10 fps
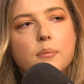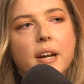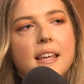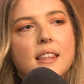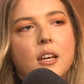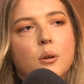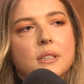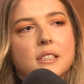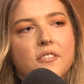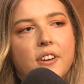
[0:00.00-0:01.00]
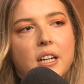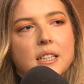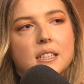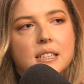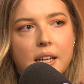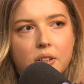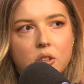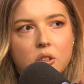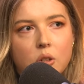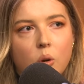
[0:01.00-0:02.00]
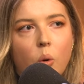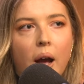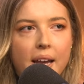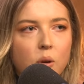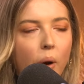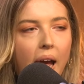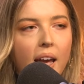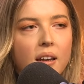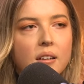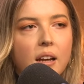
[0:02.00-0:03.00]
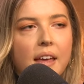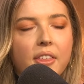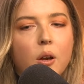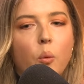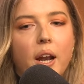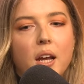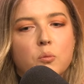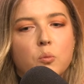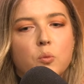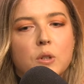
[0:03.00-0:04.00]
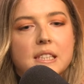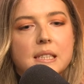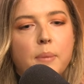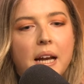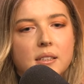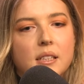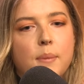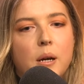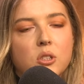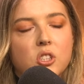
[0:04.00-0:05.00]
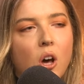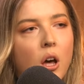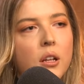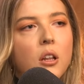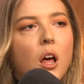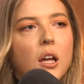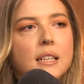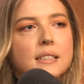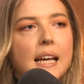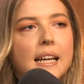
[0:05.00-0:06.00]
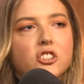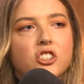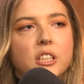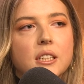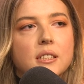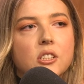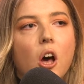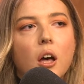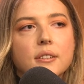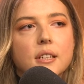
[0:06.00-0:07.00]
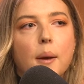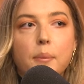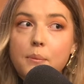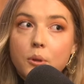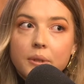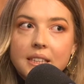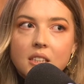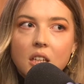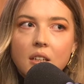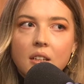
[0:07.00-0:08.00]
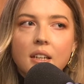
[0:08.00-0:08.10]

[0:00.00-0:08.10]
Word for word: but I think it was in a very subtle, quiet way. I think what I respected about Dawn a lot is that she's not a people pleaser.